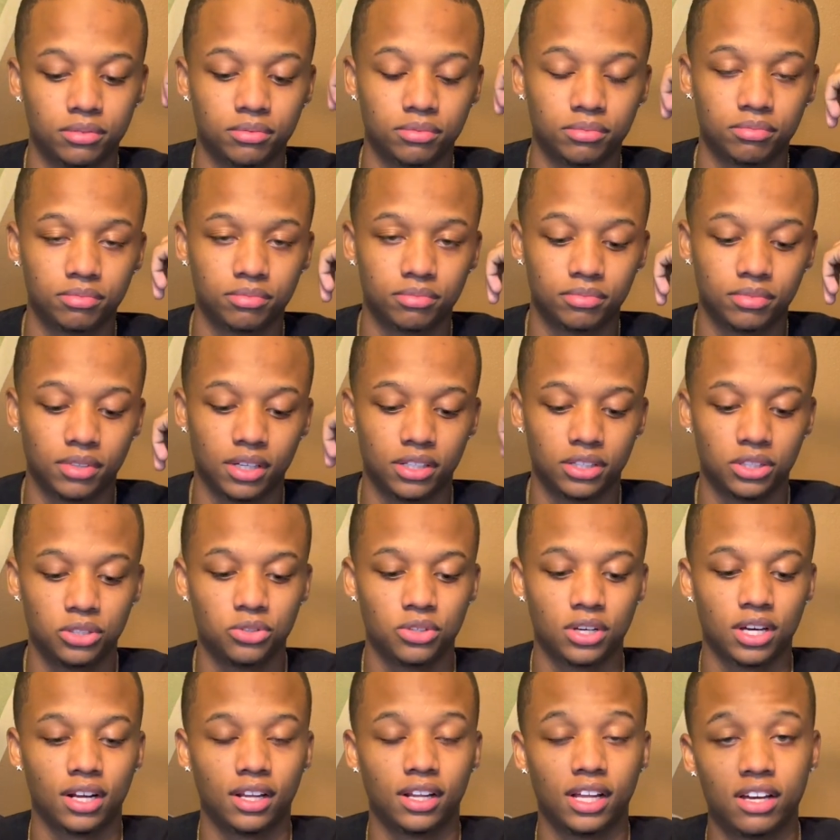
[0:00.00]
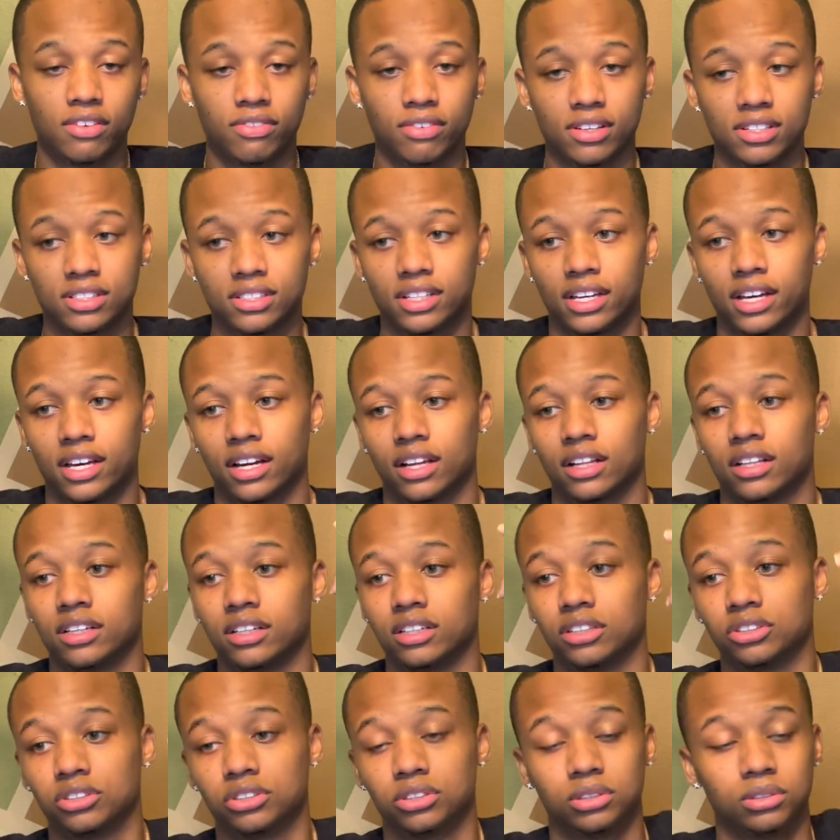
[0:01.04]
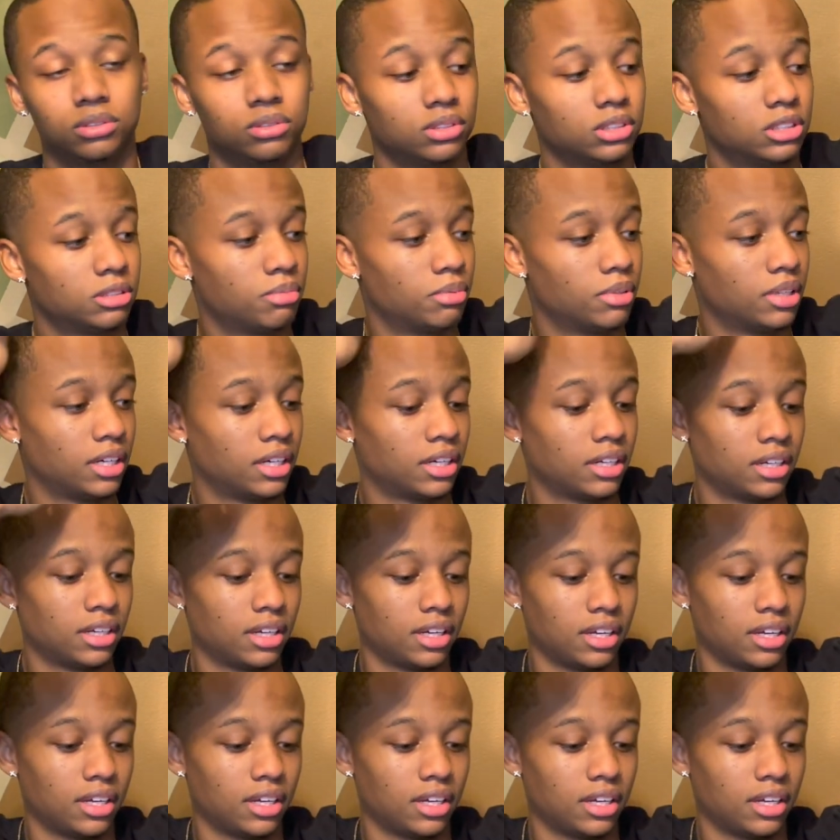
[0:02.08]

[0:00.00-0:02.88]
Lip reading: I do got a life outside of cleaning shoes, but